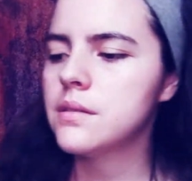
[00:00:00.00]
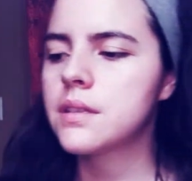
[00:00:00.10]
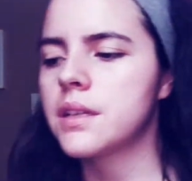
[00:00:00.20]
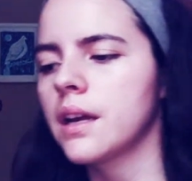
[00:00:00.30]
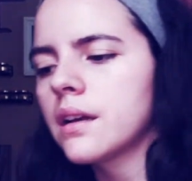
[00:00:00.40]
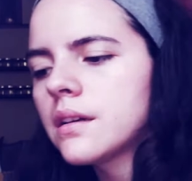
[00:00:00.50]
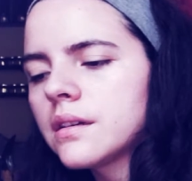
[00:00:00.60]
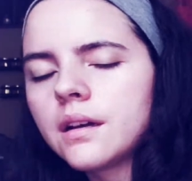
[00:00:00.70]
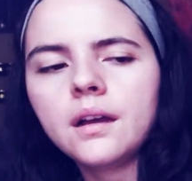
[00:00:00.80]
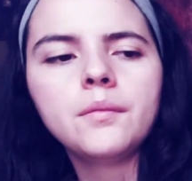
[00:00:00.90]
stick
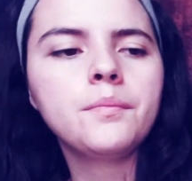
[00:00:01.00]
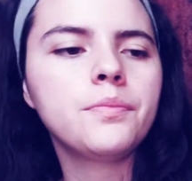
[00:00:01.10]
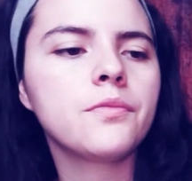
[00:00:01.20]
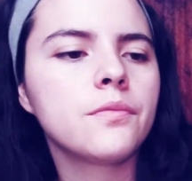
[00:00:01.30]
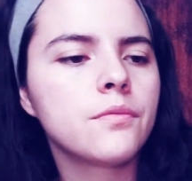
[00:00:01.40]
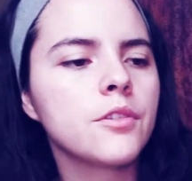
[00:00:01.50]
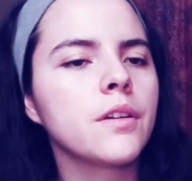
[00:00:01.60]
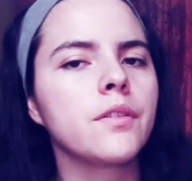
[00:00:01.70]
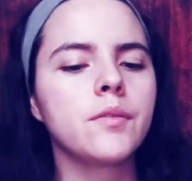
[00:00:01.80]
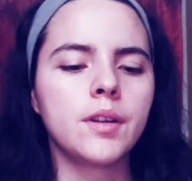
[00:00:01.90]
with
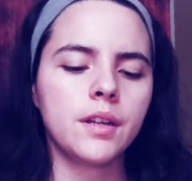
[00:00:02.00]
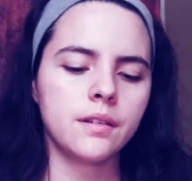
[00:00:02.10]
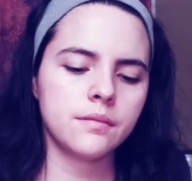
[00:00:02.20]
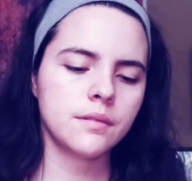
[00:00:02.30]
every reading.